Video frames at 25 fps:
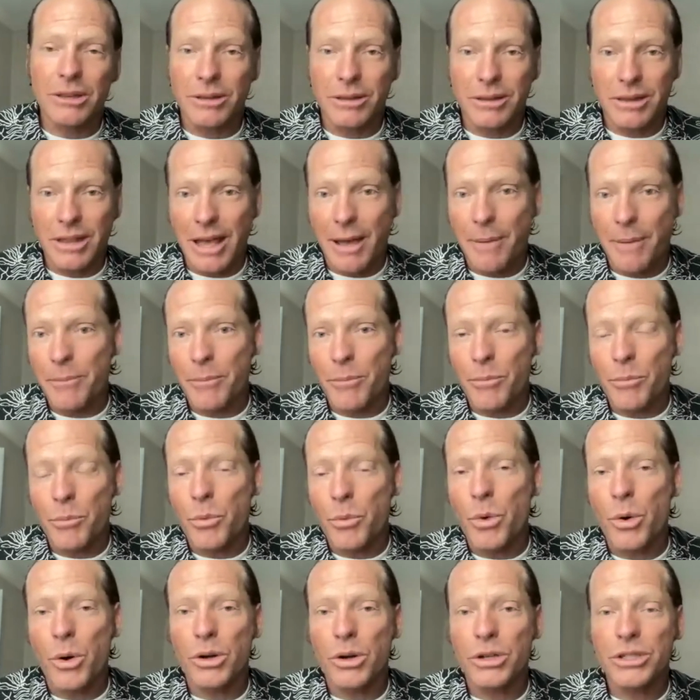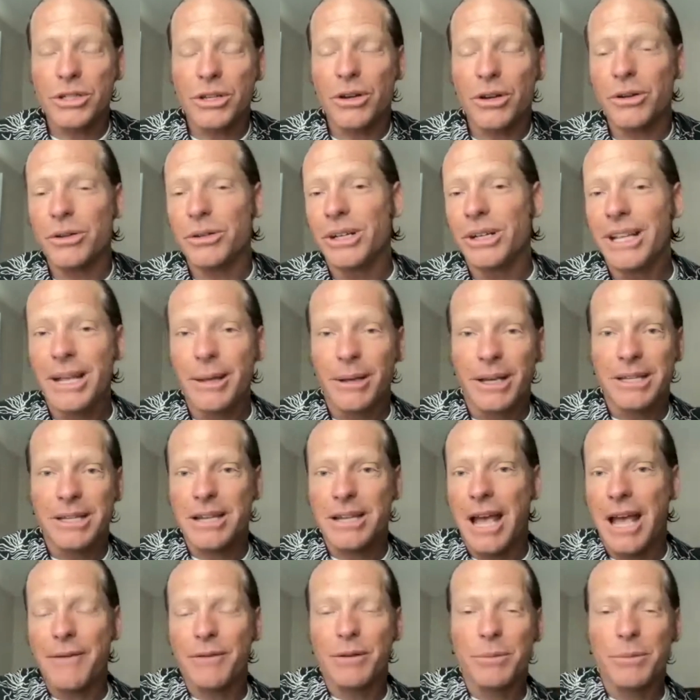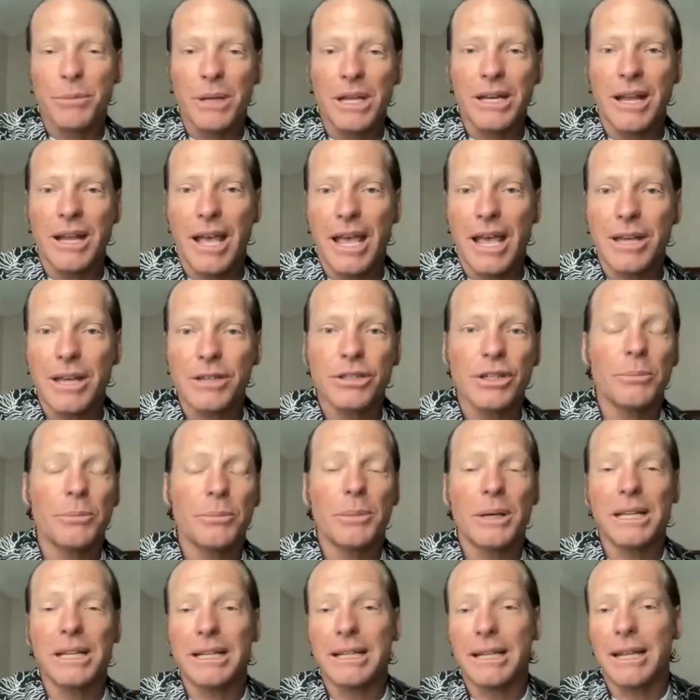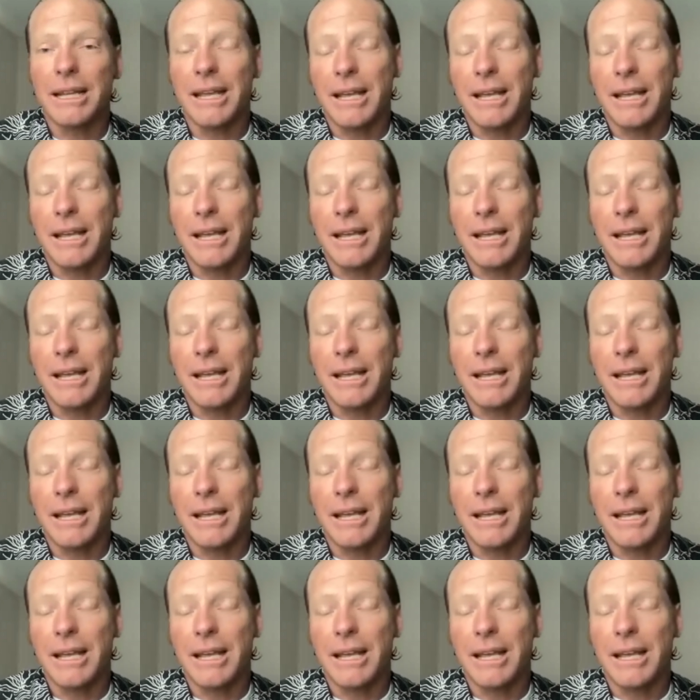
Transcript: them more so because I haven't been to Asia, but